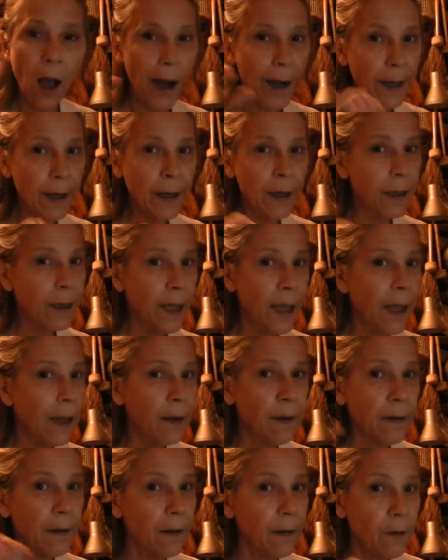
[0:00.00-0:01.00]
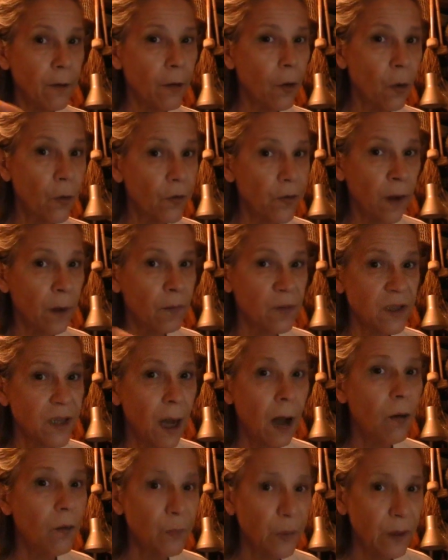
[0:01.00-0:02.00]
I didn't get no thumbs
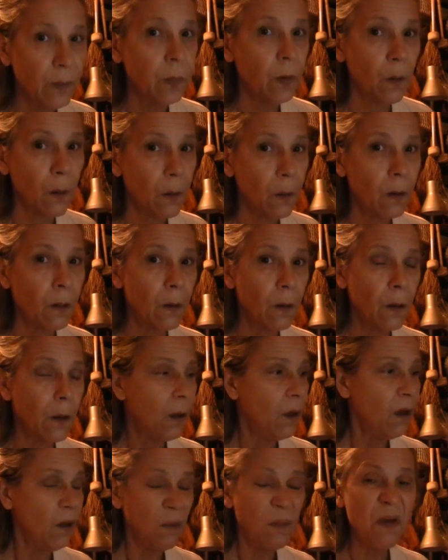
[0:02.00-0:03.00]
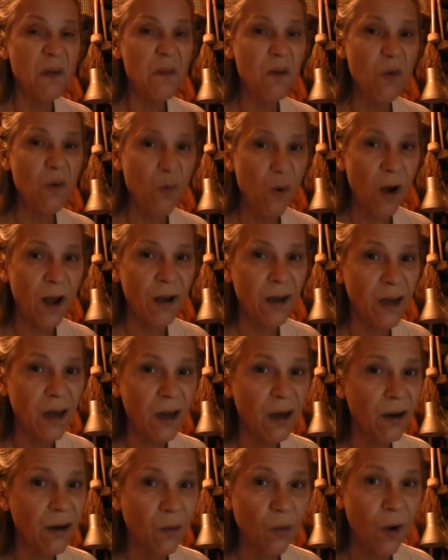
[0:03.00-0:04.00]
down, people. maybe one
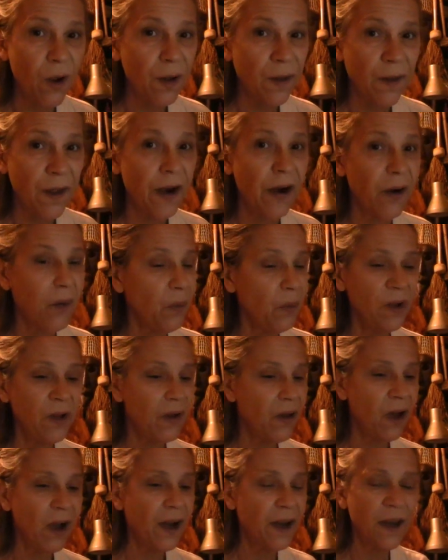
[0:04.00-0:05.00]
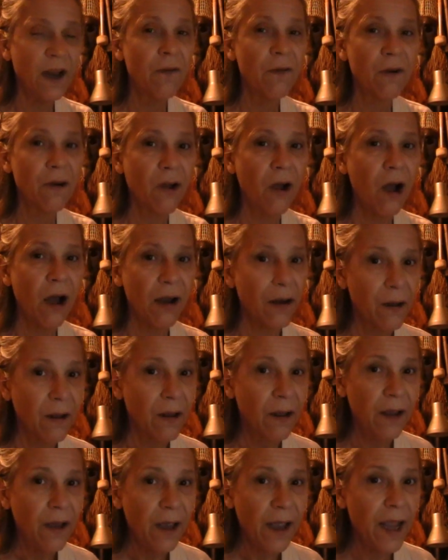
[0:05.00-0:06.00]
here, one there, but I never got
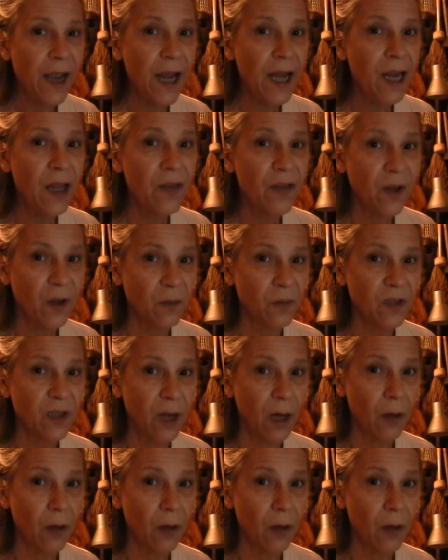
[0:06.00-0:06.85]
any thumbs